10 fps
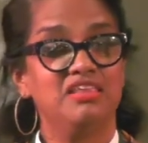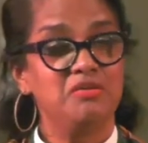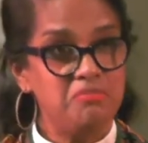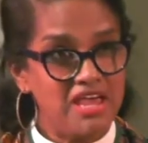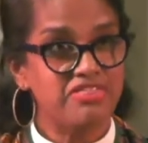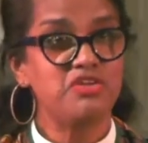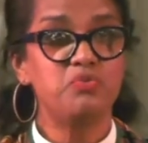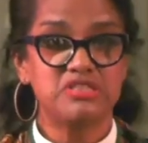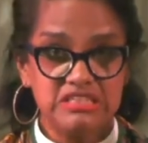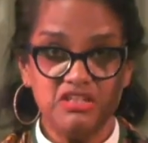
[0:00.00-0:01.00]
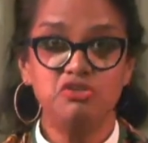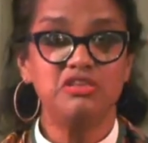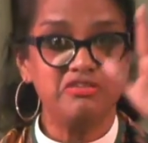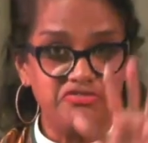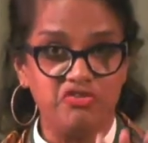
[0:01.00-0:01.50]
The method was a
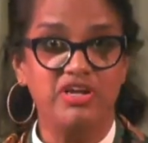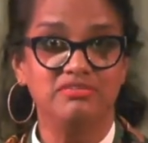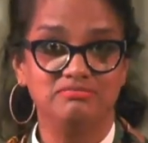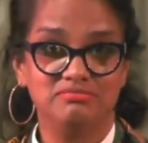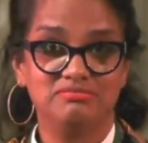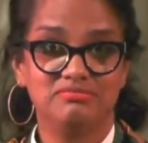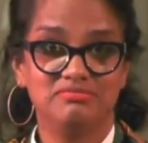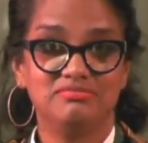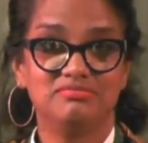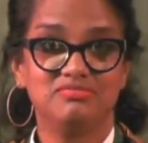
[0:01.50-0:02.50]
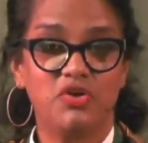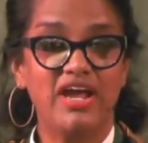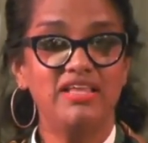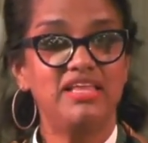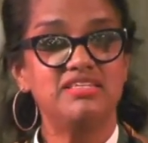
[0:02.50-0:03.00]
little different,
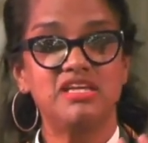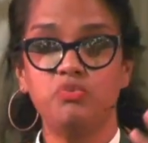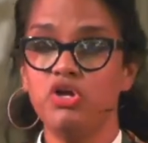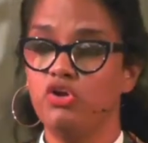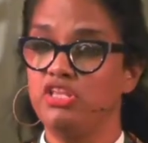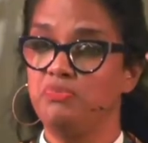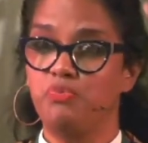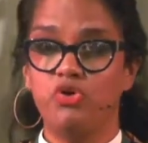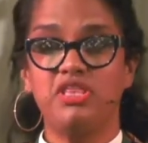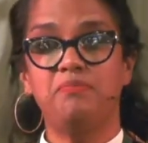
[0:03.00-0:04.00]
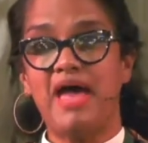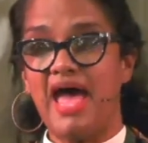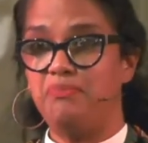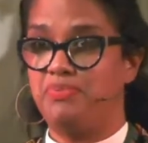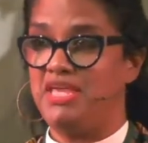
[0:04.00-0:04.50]
right? They said, we're going to deport the
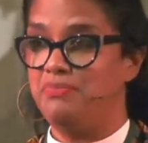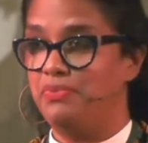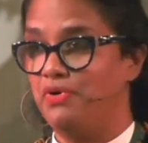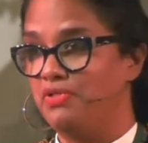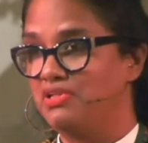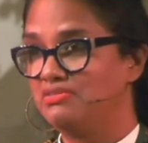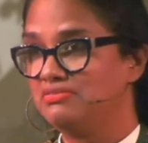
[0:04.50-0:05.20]
bad people.